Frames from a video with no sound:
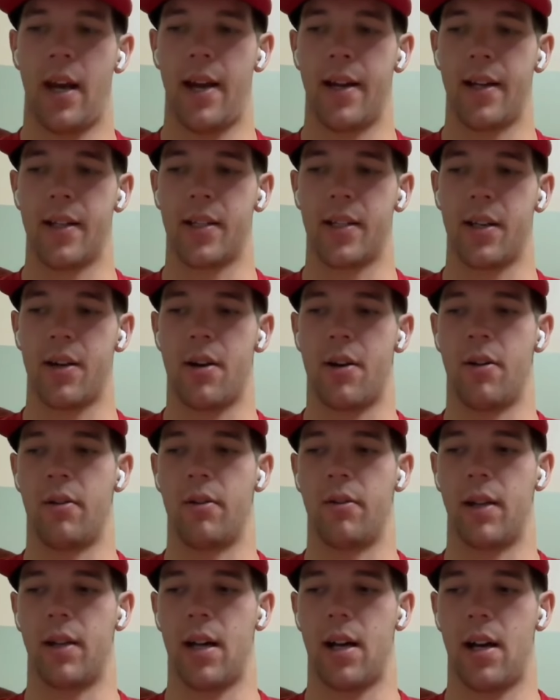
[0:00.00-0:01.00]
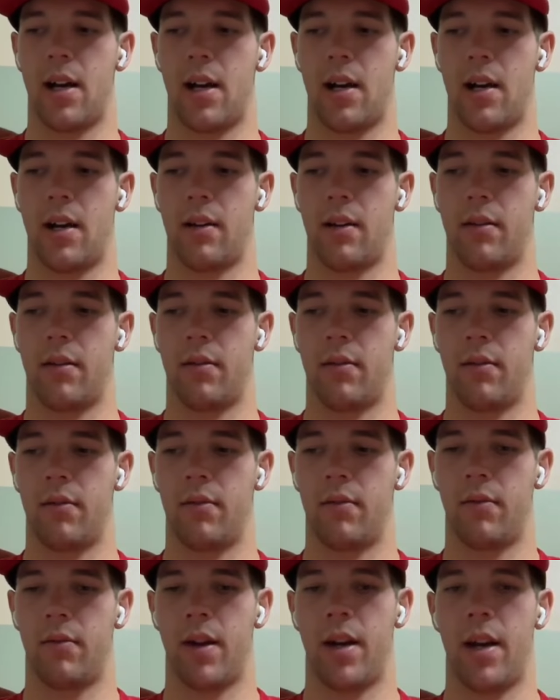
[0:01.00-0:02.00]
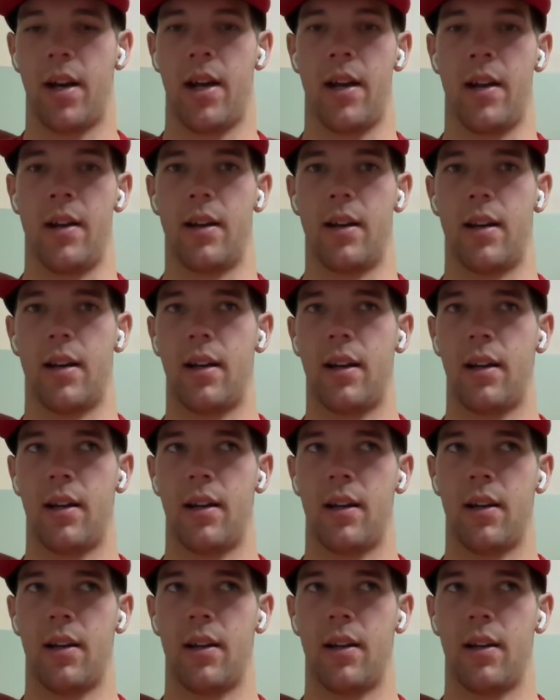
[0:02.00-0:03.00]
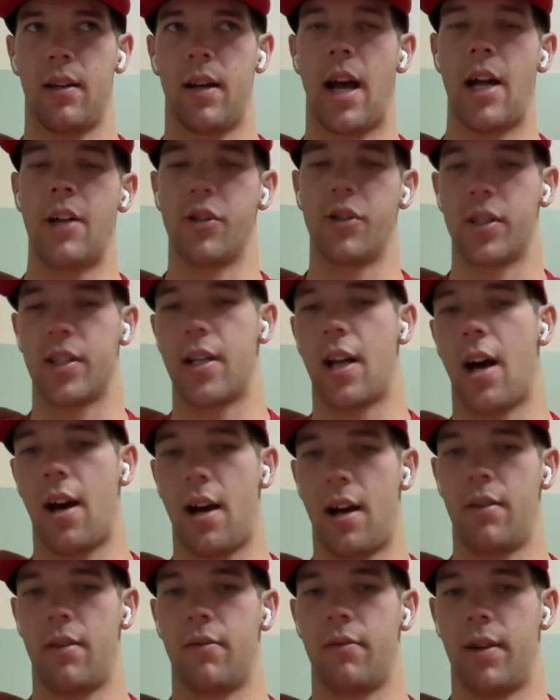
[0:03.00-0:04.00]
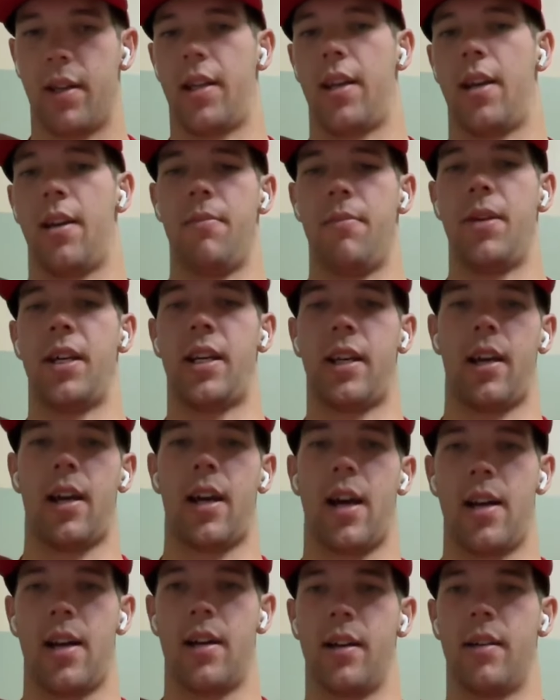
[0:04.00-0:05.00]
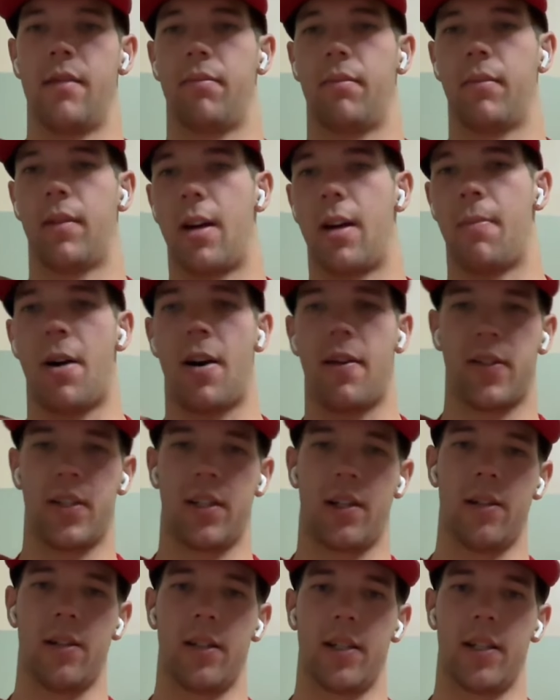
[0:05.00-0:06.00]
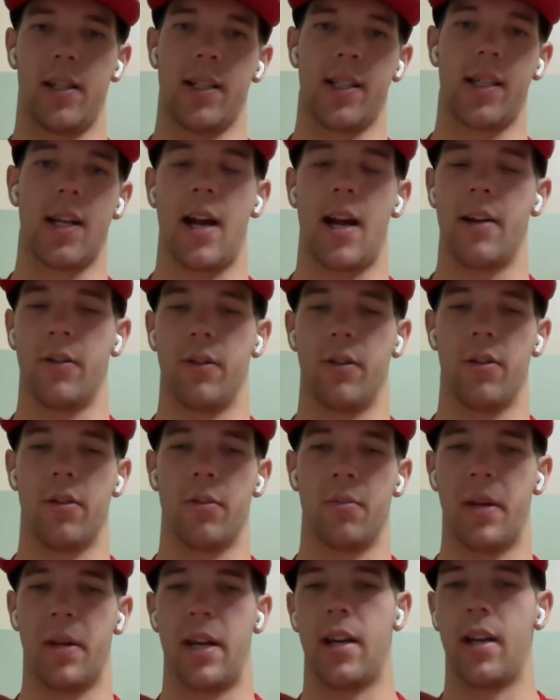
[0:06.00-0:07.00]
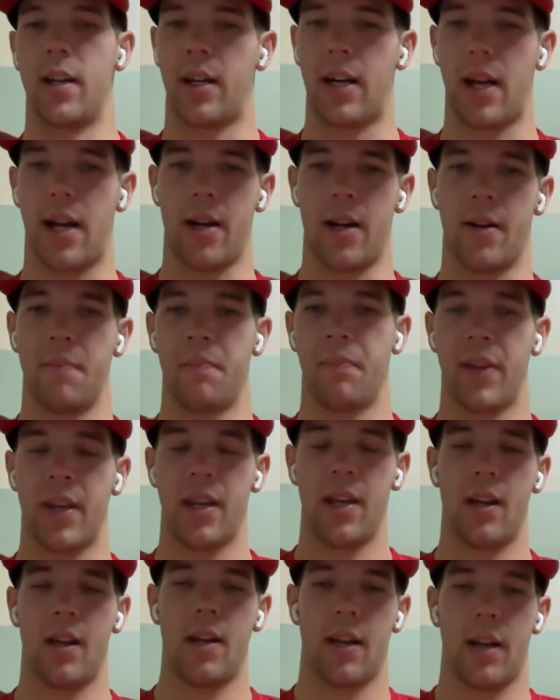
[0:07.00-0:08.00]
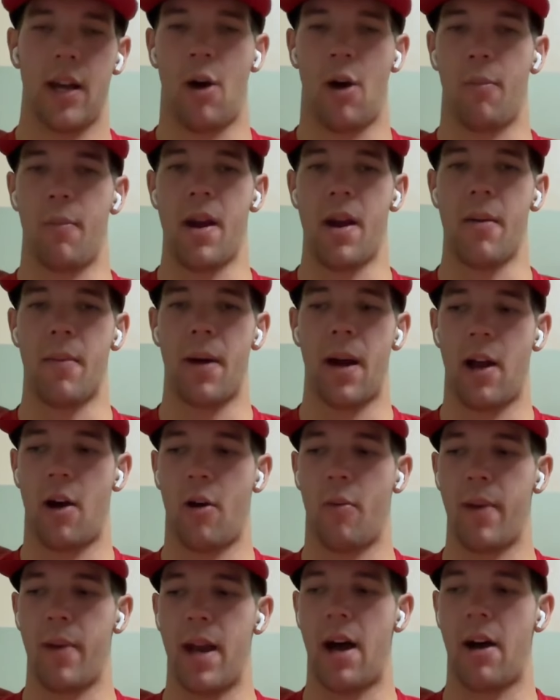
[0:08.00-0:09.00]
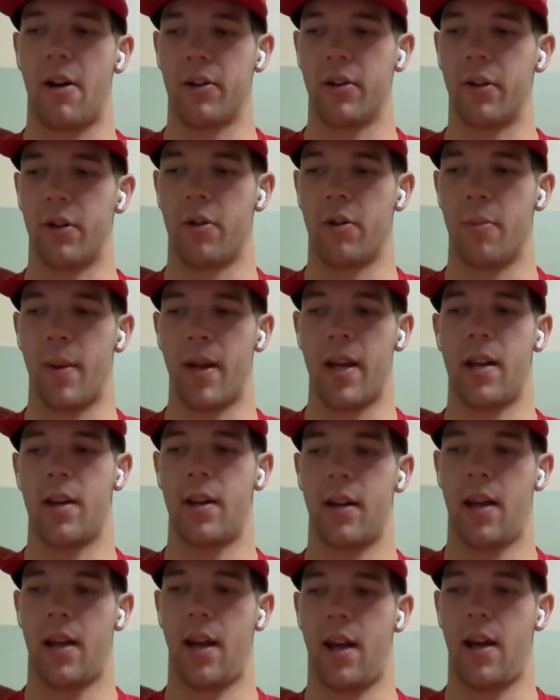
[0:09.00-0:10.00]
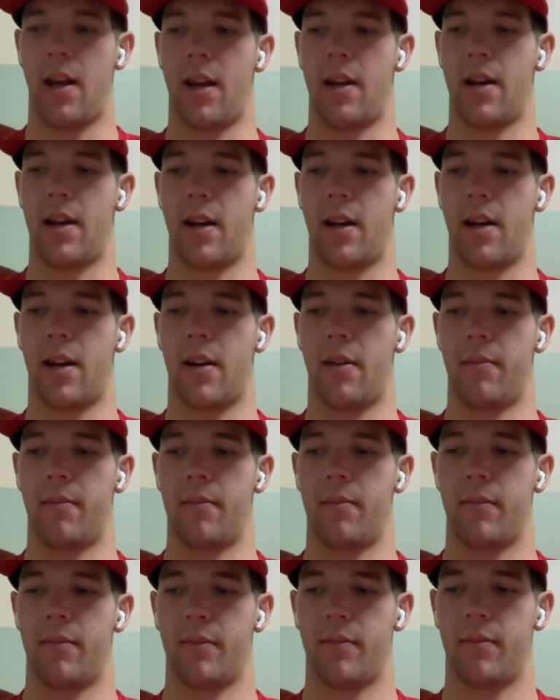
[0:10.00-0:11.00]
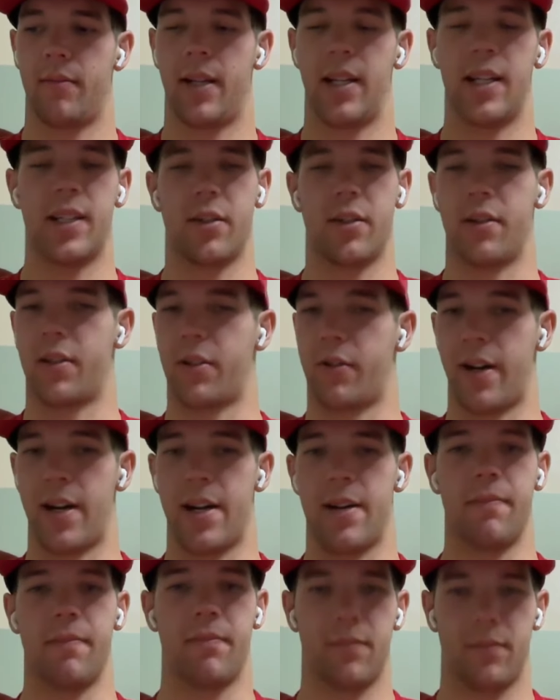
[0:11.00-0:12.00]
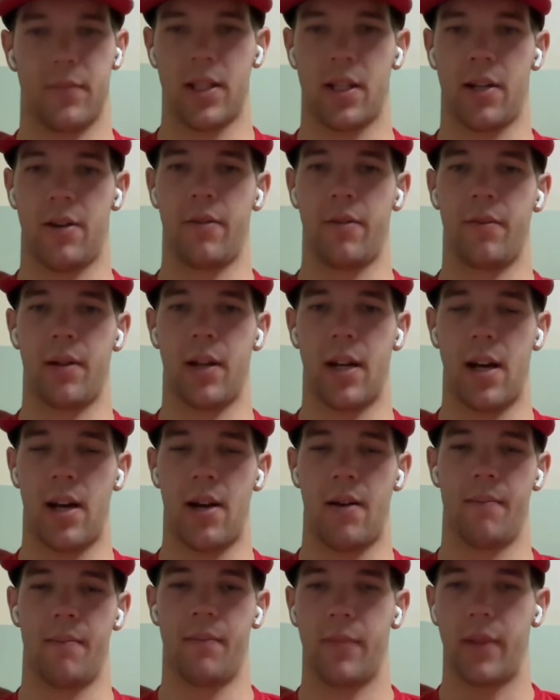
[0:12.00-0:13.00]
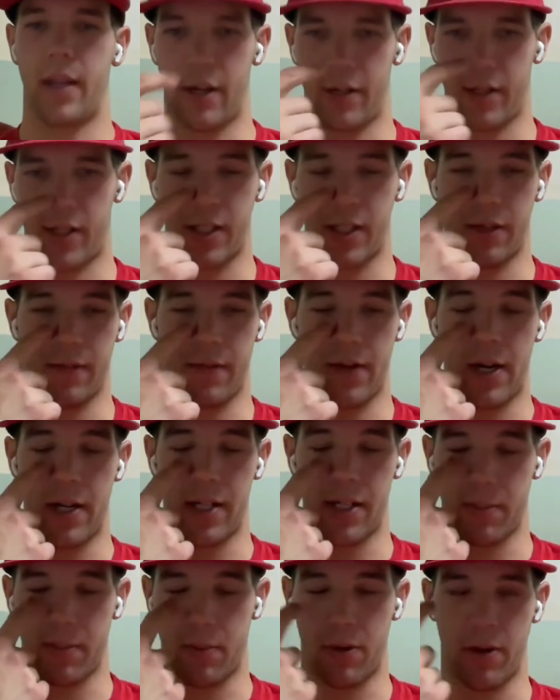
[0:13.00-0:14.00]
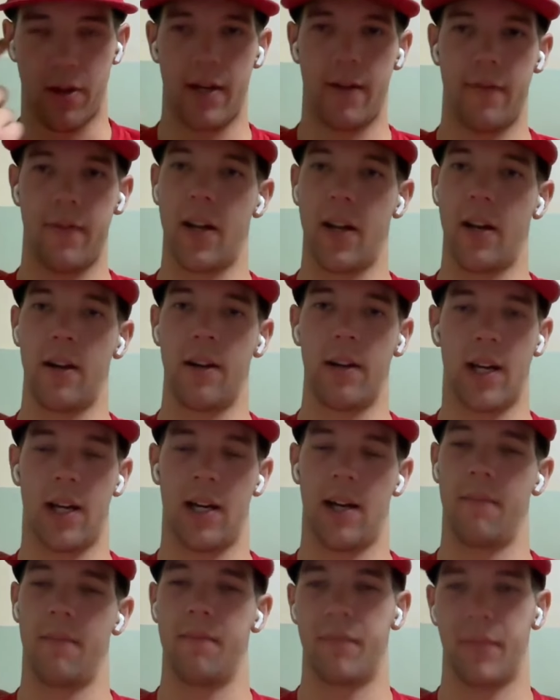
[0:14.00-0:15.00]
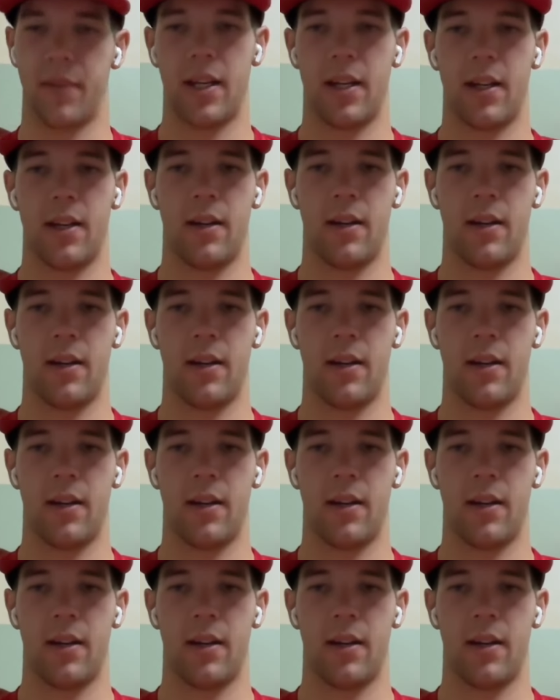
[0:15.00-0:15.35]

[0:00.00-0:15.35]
And so uh, when Nigel's not with him, he can kind of come off to, onto the side a little bit, help me up, help me out a little bit, and, um, and so it's great. So um, still very supportive, and um,